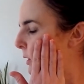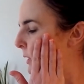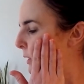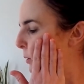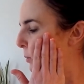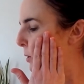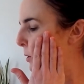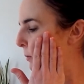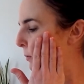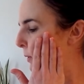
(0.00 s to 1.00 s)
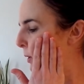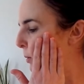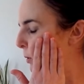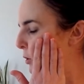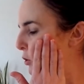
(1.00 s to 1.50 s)
till you can
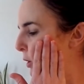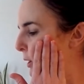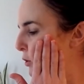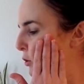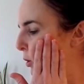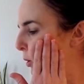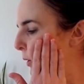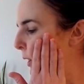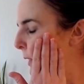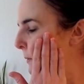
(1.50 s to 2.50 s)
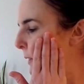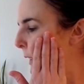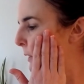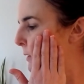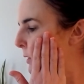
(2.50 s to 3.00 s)
feel the stretch on the left
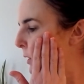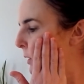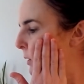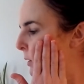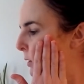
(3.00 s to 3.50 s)
hand side.